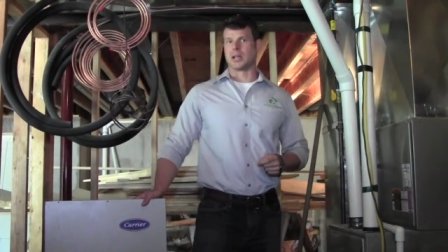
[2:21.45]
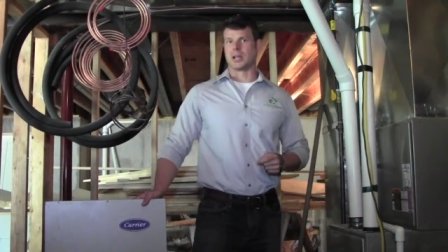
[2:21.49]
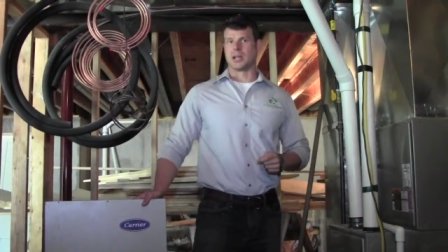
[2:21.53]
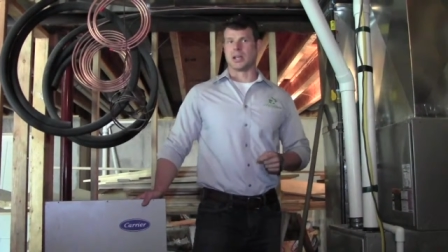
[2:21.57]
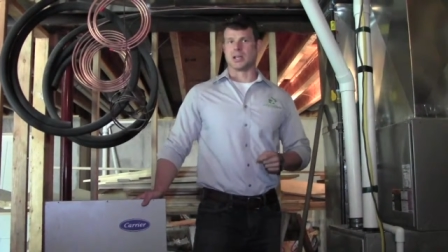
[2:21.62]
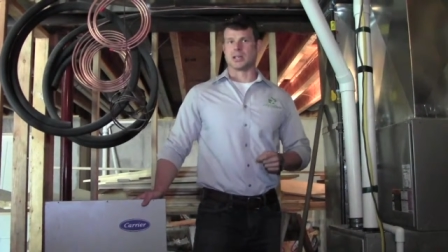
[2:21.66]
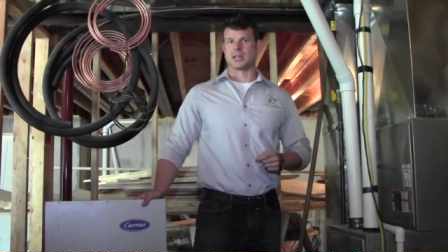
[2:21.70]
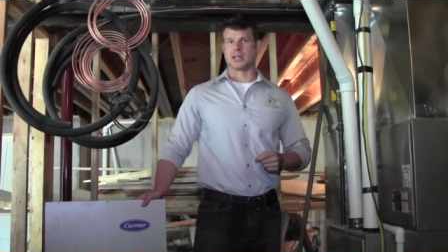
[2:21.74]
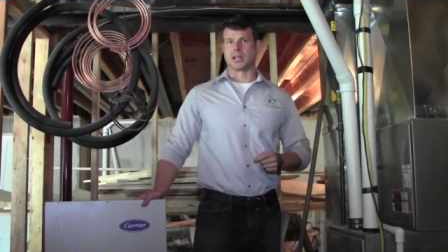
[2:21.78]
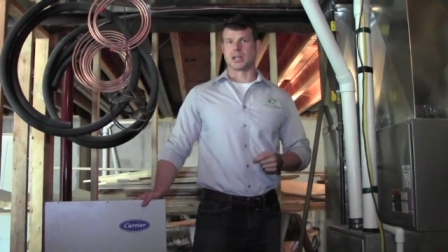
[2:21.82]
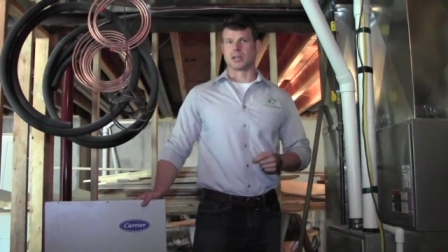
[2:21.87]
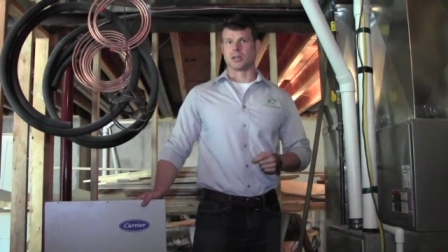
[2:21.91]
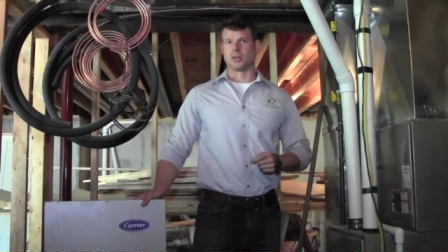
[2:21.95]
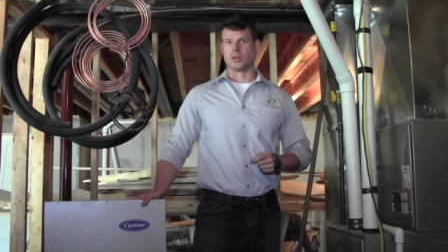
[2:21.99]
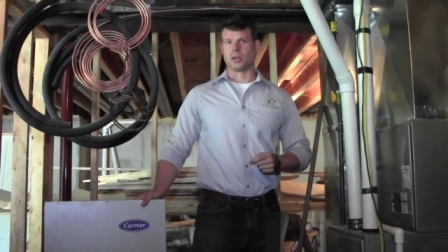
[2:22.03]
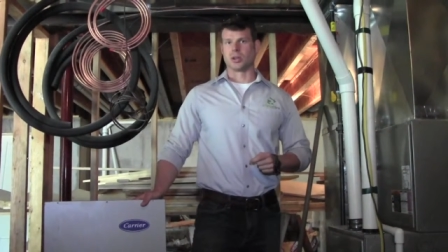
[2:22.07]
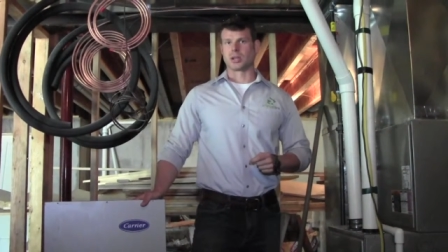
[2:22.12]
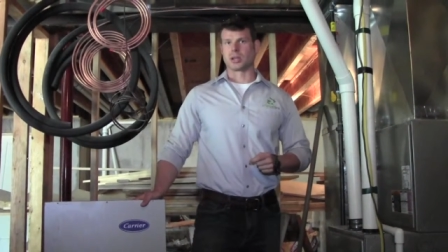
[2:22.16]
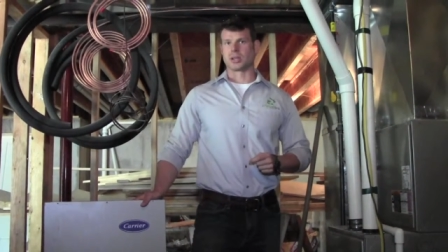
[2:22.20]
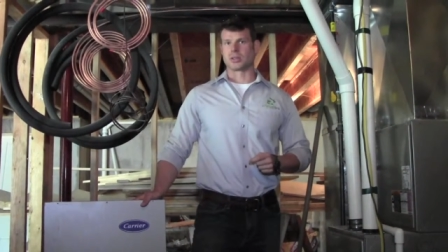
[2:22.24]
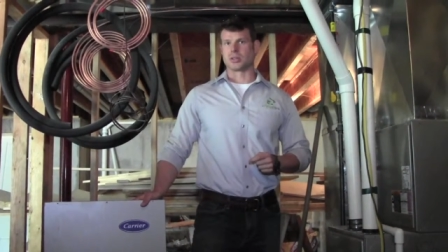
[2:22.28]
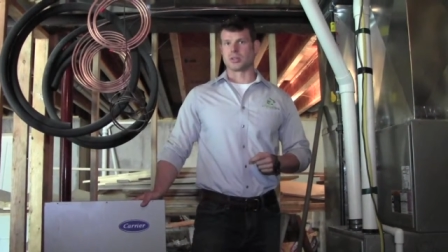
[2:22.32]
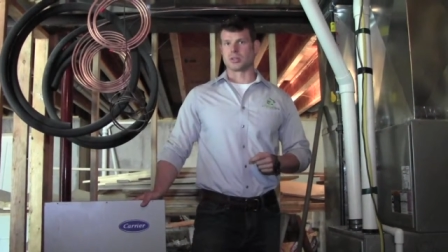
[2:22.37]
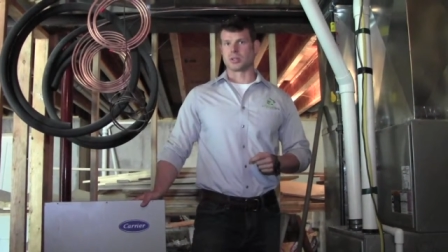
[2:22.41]
and take a
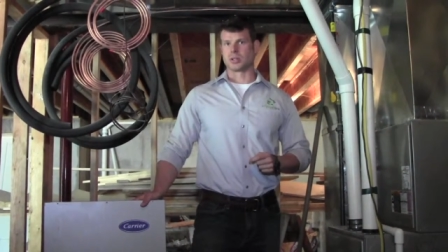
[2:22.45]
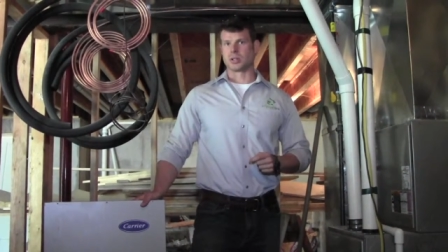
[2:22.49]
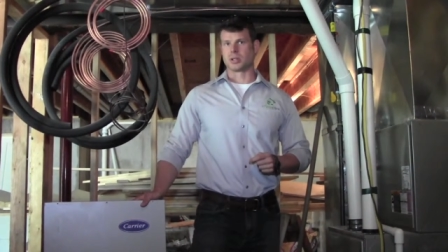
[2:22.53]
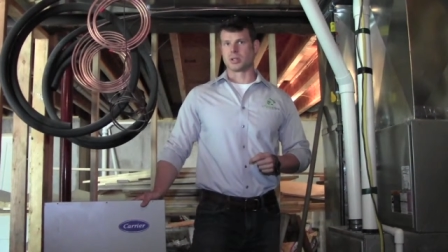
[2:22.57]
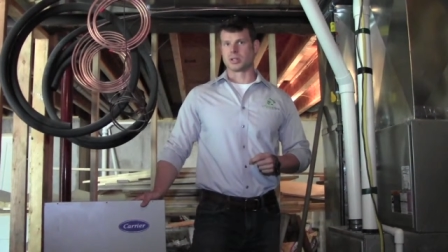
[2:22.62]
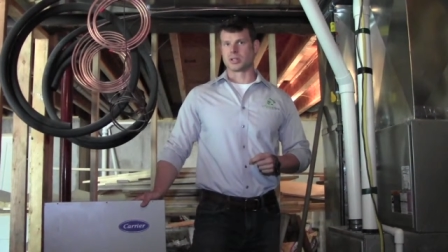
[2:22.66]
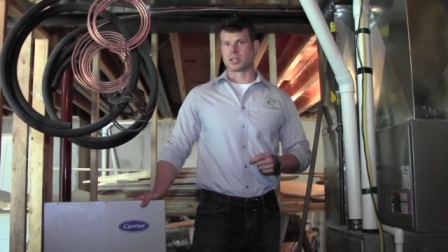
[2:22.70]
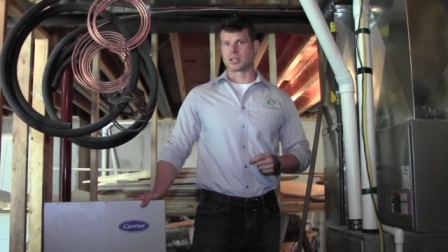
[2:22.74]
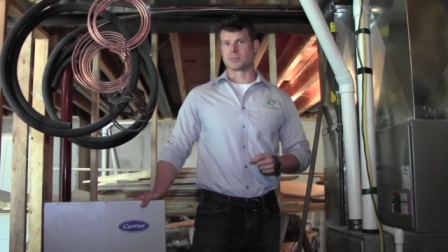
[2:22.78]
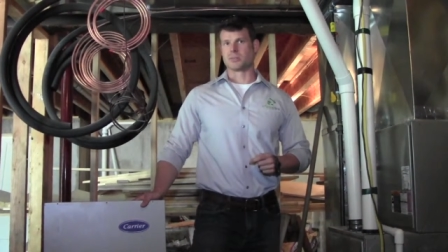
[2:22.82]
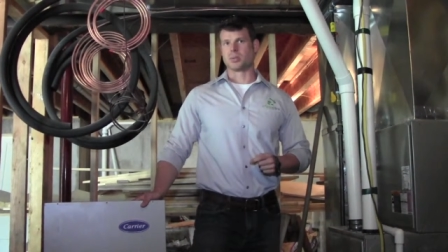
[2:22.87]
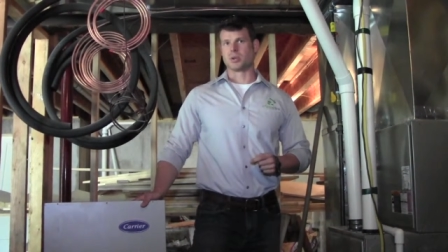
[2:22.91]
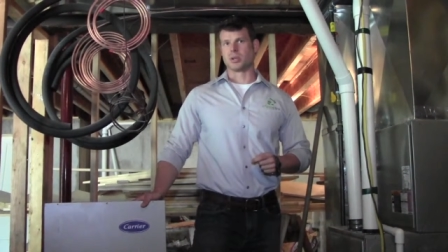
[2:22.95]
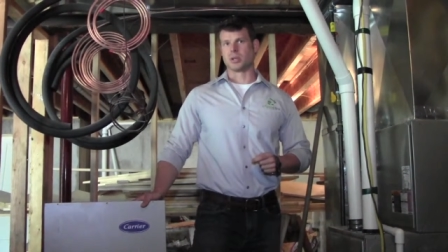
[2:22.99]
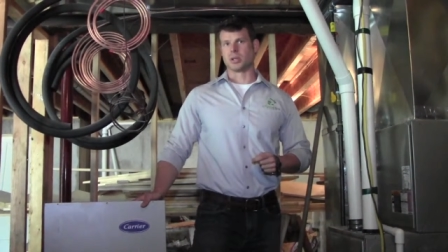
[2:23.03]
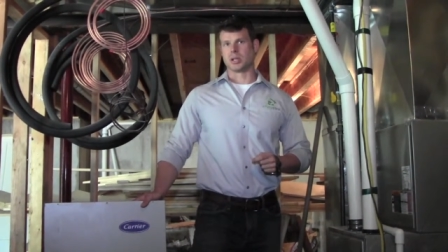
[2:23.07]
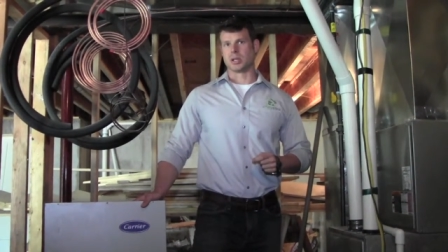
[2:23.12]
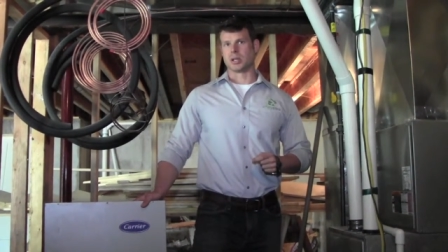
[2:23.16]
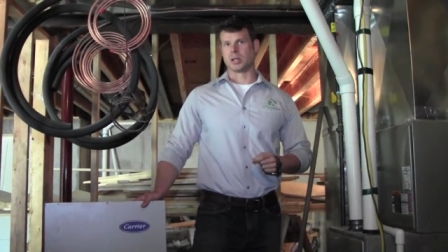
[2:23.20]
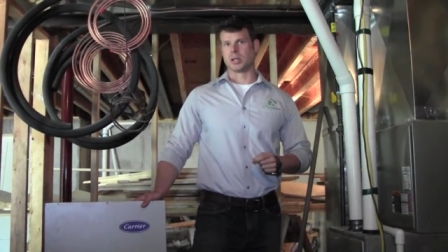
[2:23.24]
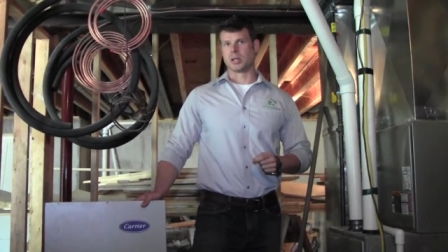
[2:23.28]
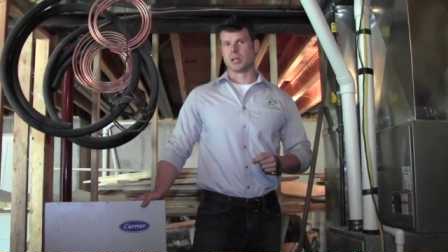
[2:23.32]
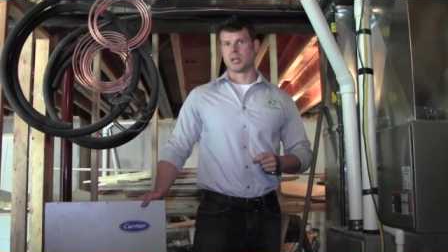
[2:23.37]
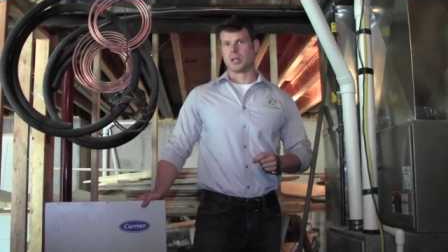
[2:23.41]
look at the drill as it's putting
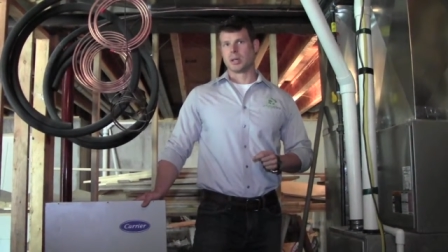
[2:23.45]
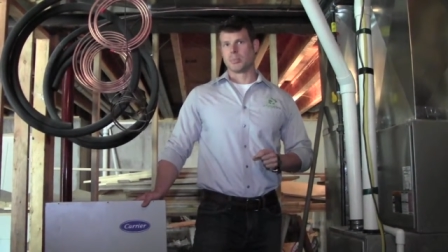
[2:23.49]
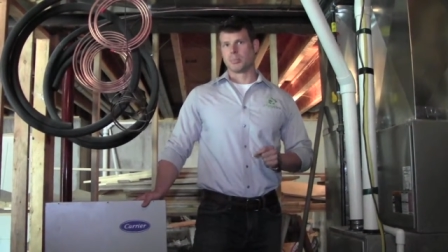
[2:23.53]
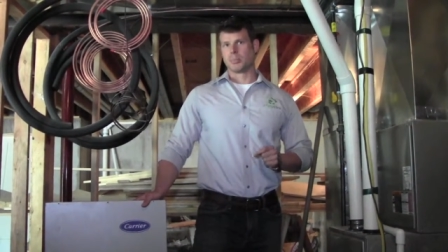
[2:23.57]
in